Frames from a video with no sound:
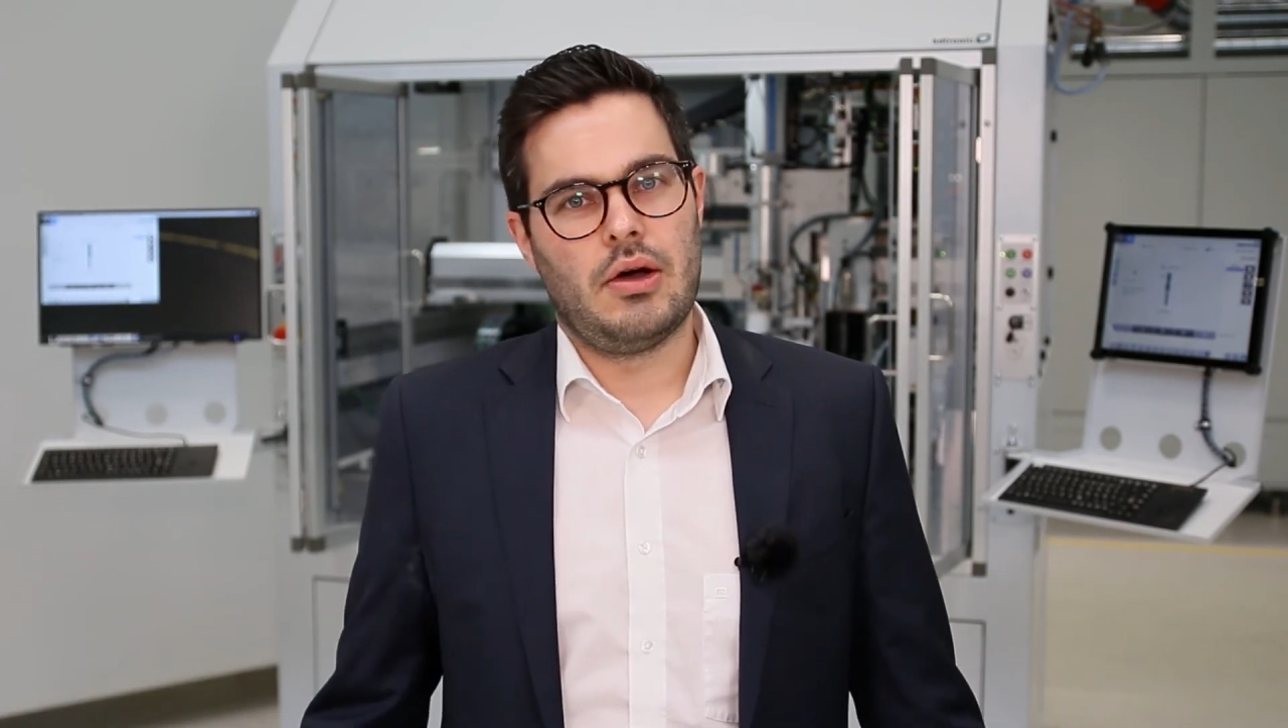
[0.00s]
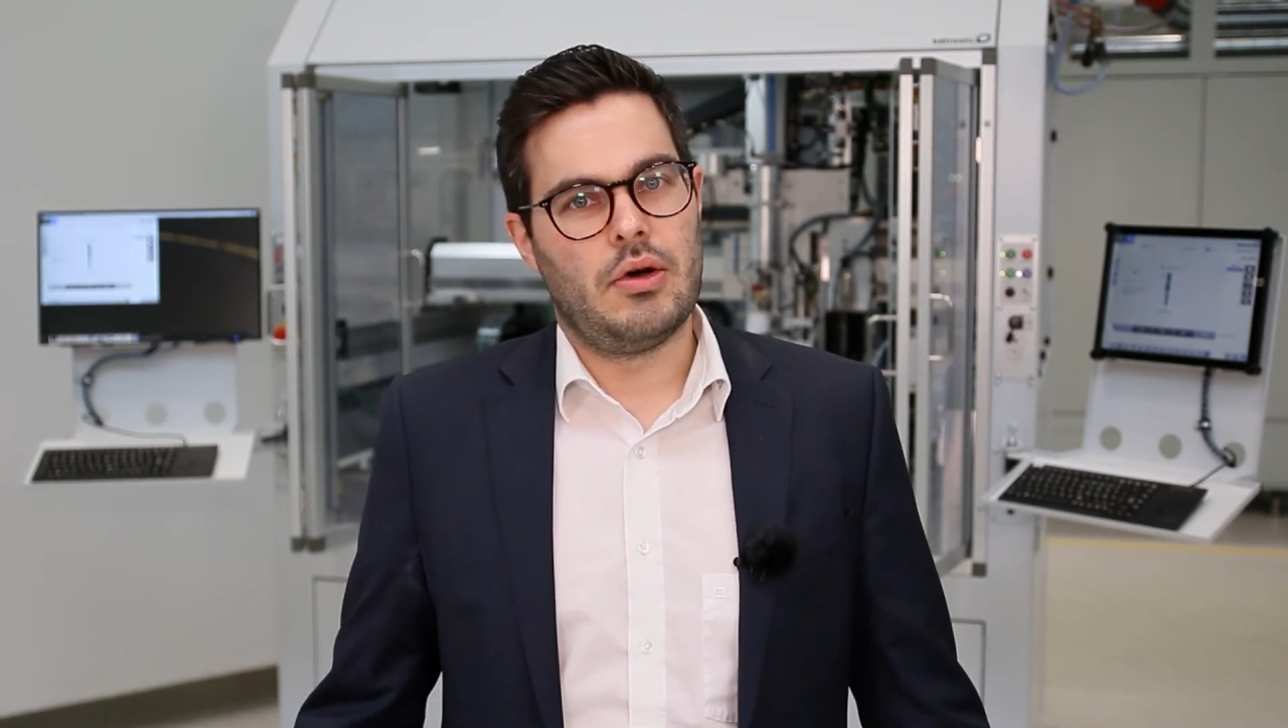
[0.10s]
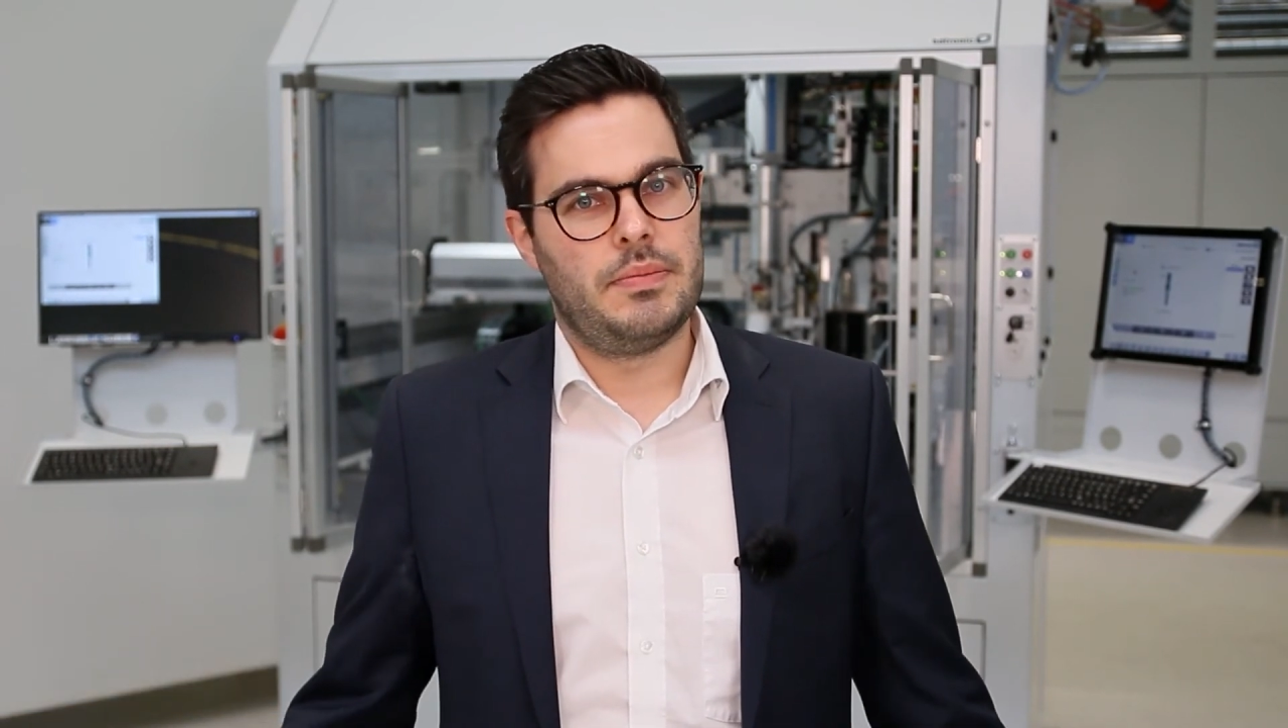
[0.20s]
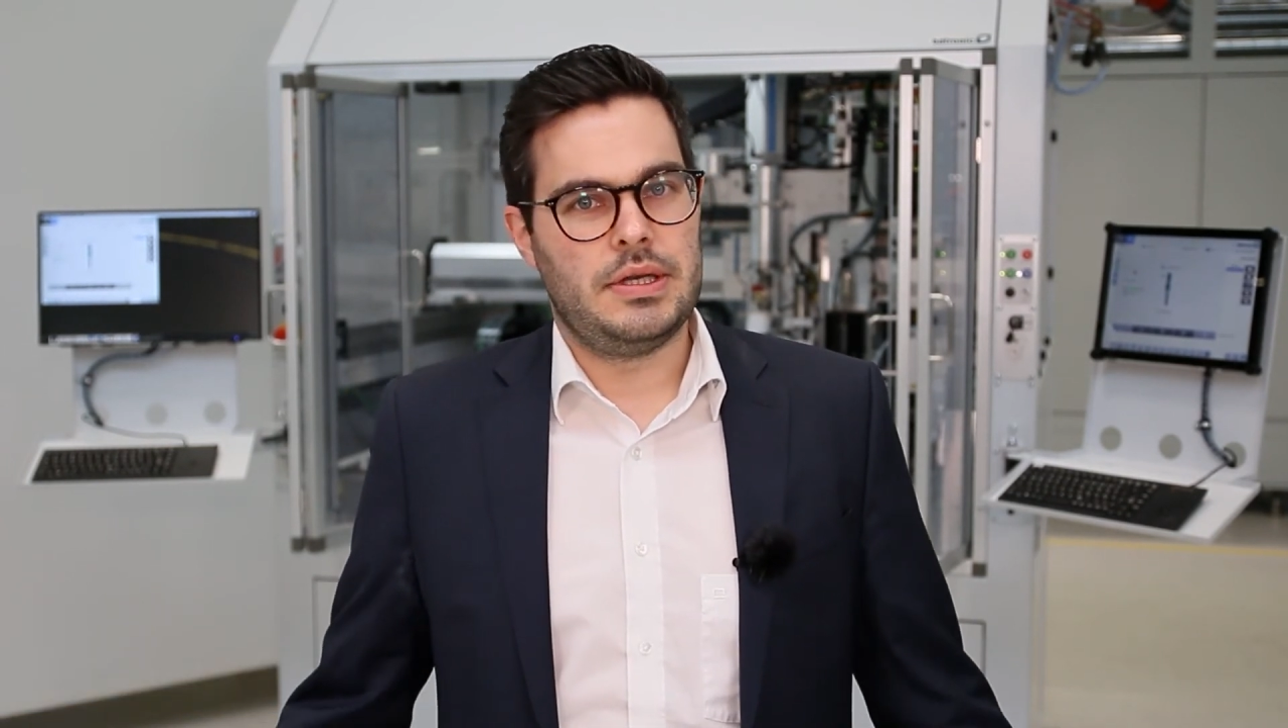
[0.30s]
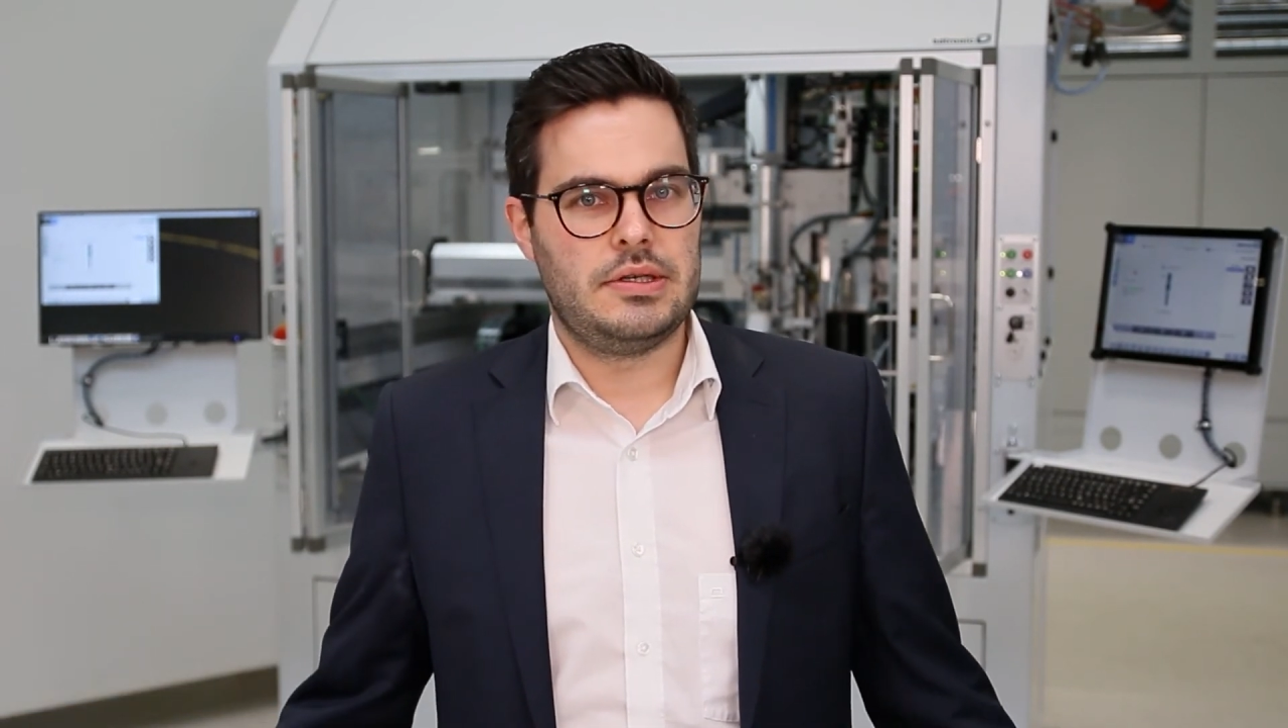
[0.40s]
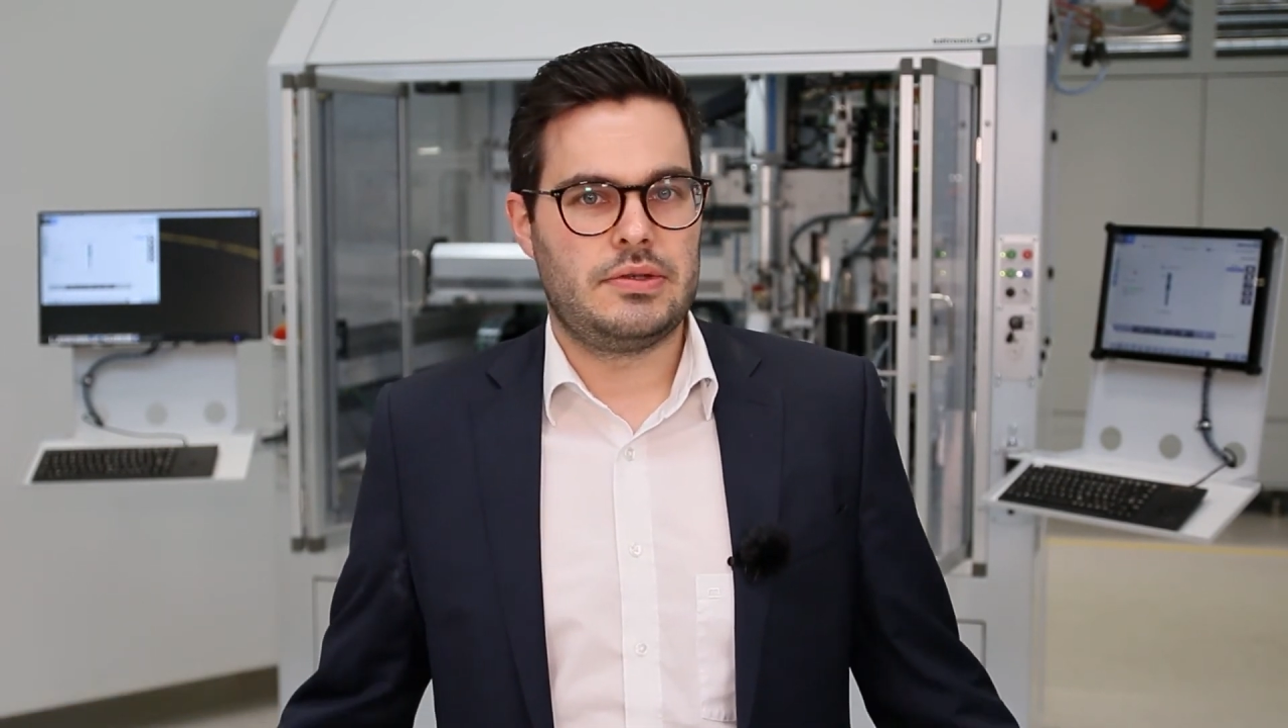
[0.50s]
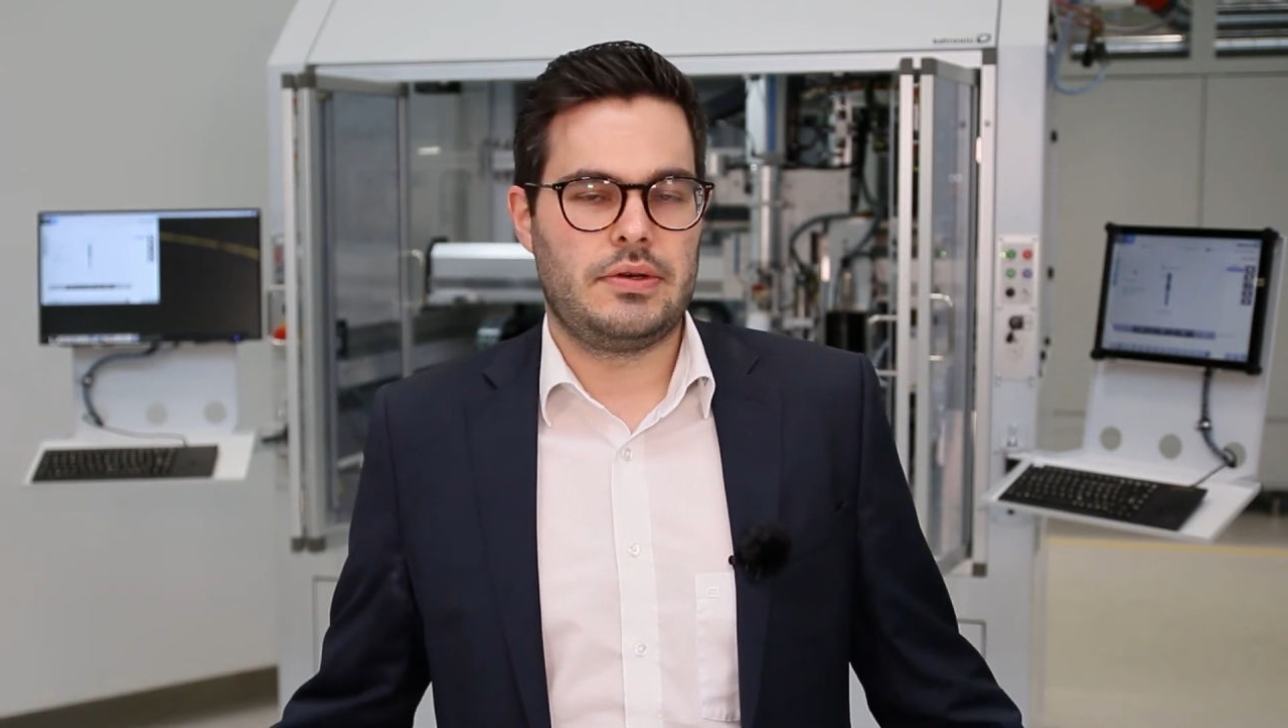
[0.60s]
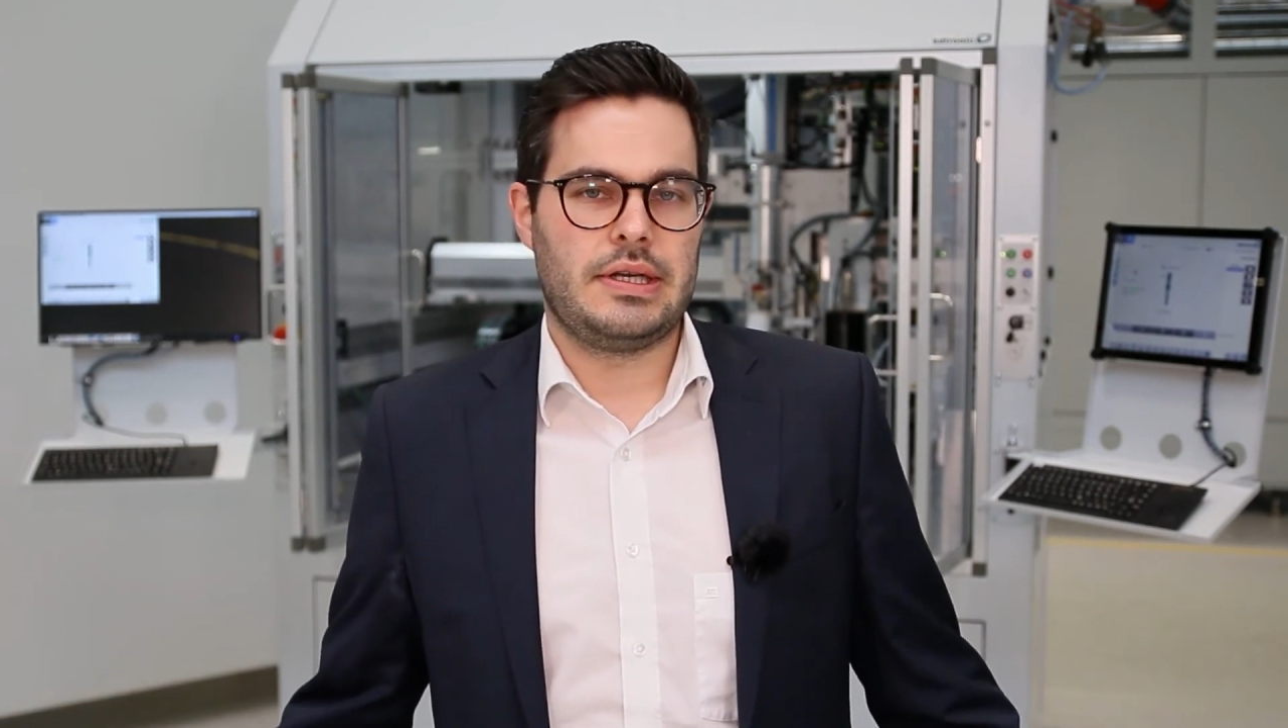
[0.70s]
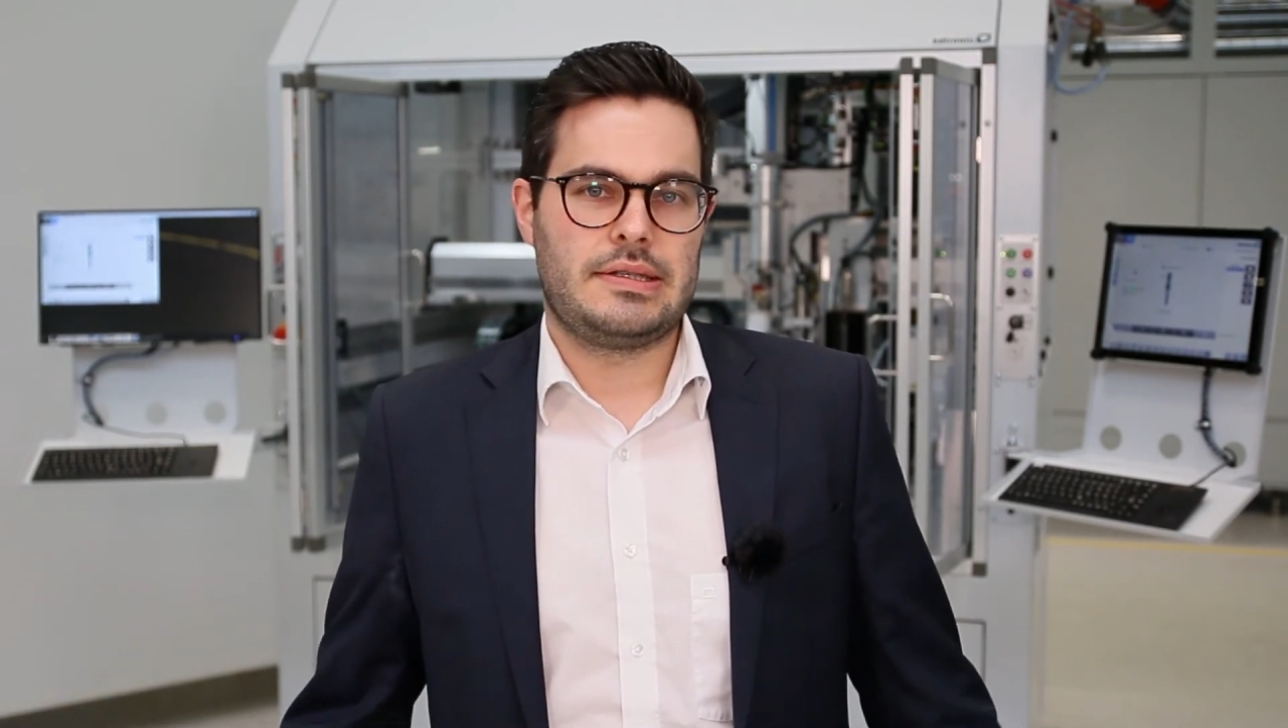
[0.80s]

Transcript: our BDtronic